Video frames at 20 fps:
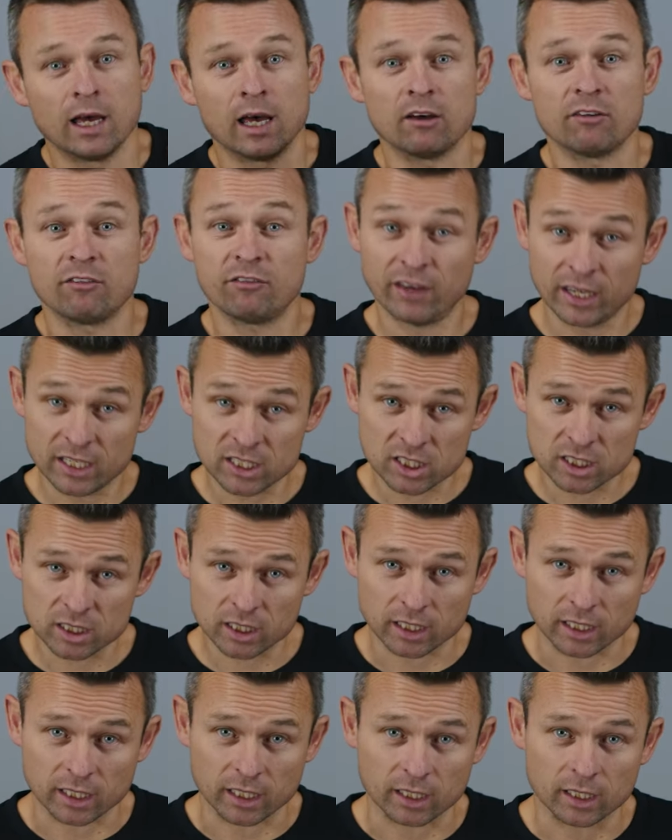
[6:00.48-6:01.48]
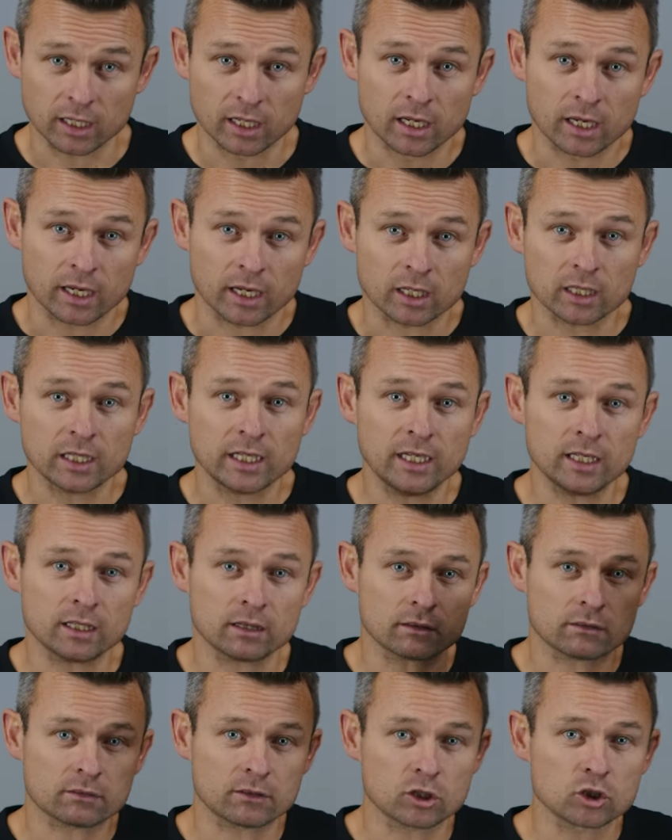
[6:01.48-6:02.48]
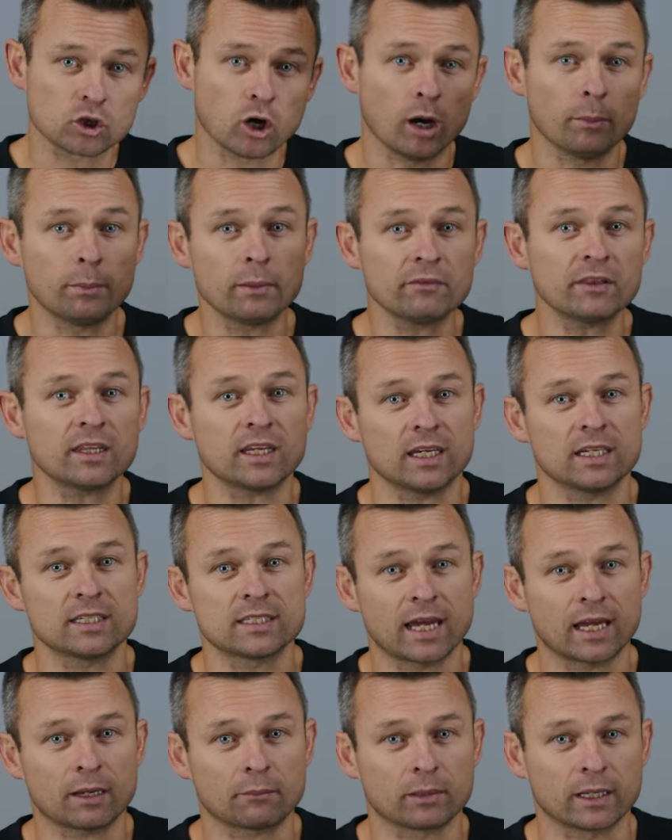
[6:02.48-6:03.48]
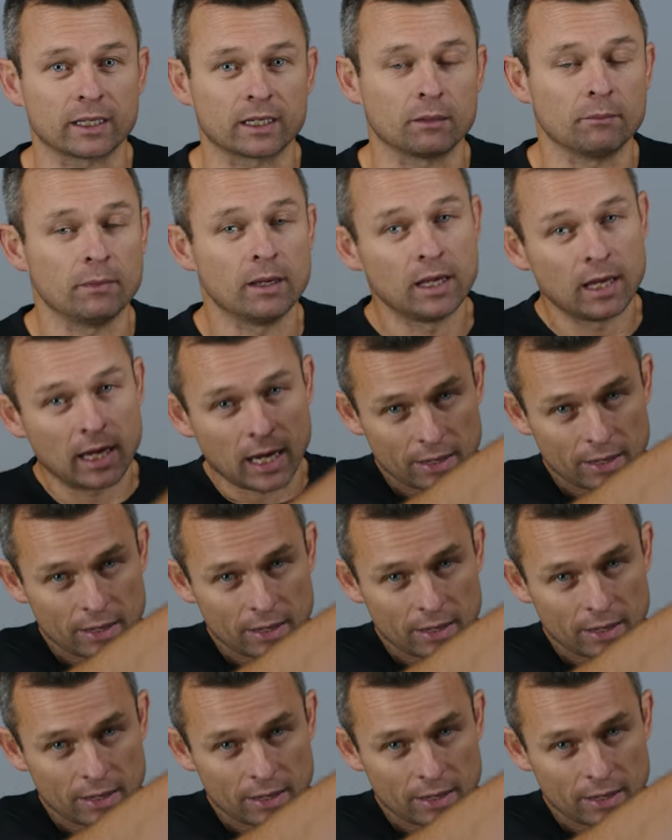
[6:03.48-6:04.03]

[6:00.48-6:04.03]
Eventually, it'll hit the top of the intake plenum